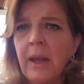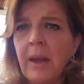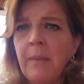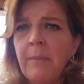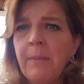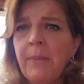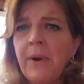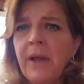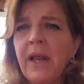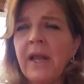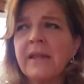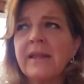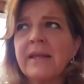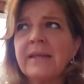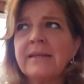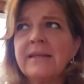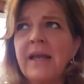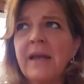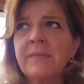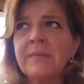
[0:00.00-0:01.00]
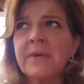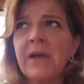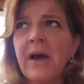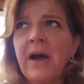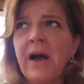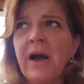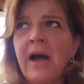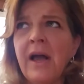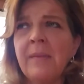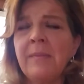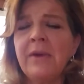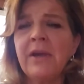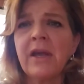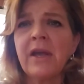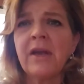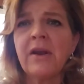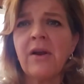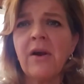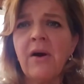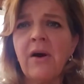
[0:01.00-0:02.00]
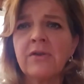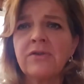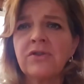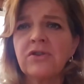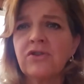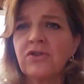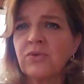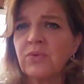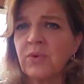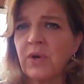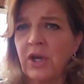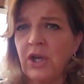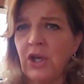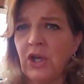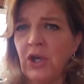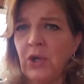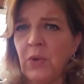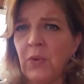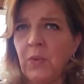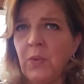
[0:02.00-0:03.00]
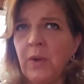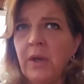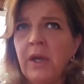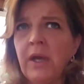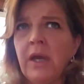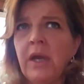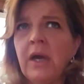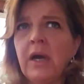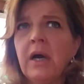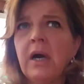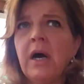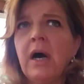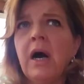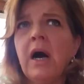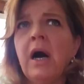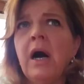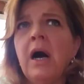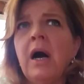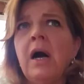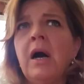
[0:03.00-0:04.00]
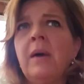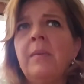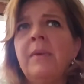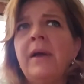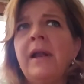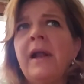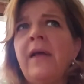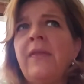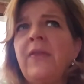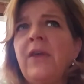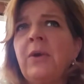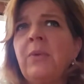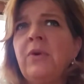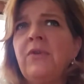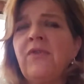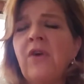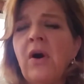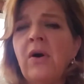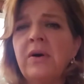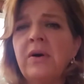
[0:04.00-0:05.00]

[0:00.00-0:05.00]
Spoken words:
But at the same time, it can also trick you. And I think we've all